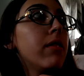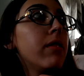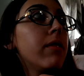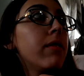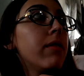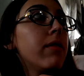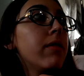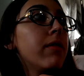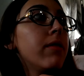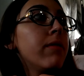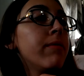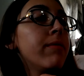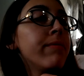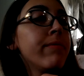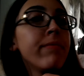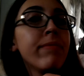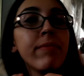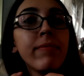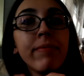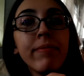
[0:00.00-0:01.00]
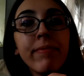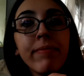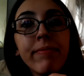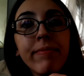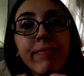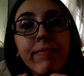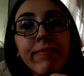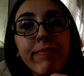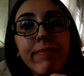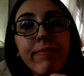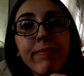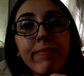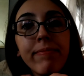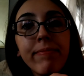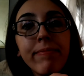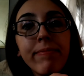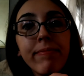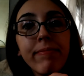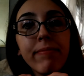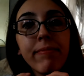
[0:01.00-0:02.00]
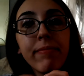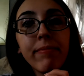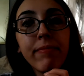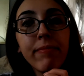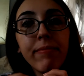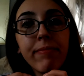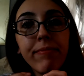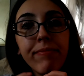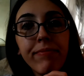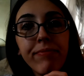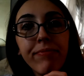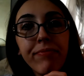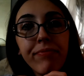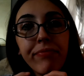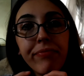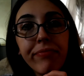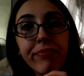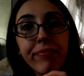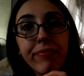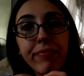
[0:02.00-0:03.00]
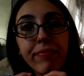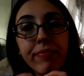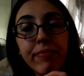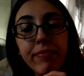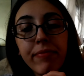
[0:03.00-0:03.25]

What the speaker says: (no one is talking)